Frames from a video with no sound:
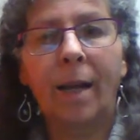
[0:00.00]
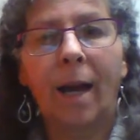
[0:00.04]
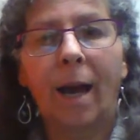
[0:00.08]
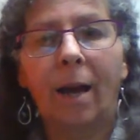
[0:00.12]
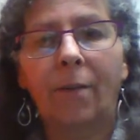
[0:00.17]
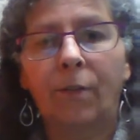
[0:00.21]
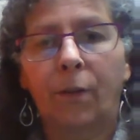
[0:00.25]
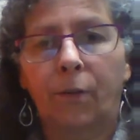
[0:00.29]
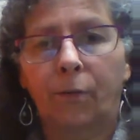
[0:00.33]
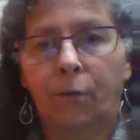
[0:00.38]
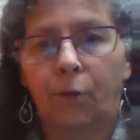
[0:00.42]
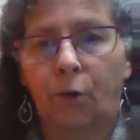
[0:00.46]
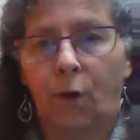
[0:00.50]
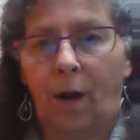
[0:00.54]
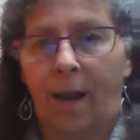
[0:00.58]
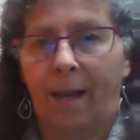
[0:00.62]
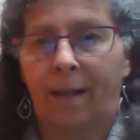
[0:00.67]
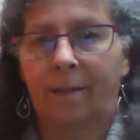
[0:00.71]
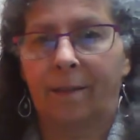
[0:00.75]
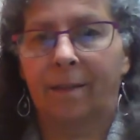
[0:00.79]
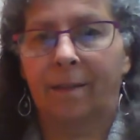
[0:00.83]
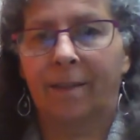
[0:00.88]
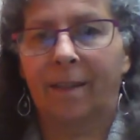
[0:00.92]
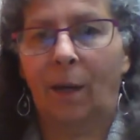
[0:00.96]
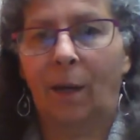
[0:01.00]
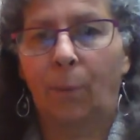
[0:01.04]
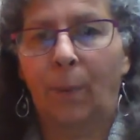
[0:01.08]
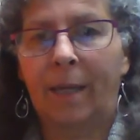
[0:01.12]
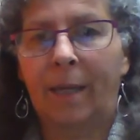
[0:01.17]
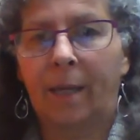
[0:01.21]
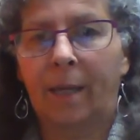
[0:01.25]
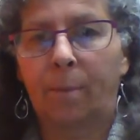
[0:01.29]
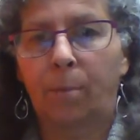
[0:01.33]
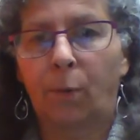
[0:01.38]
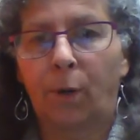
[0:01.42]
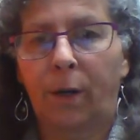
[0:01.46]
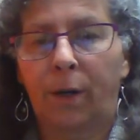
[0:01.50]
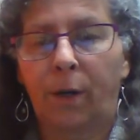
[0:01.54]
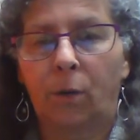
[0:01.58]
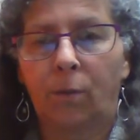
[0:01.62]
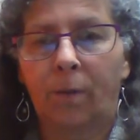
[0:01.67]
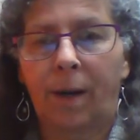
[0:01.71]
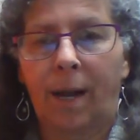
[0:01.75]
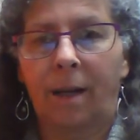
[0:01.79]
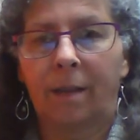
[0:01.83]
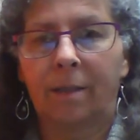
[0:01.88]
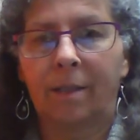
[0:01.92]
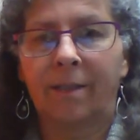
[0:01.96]
to have a friend that we can bring
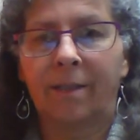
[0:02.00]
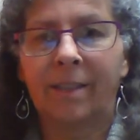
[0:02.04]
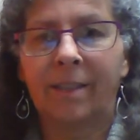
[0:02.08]
around.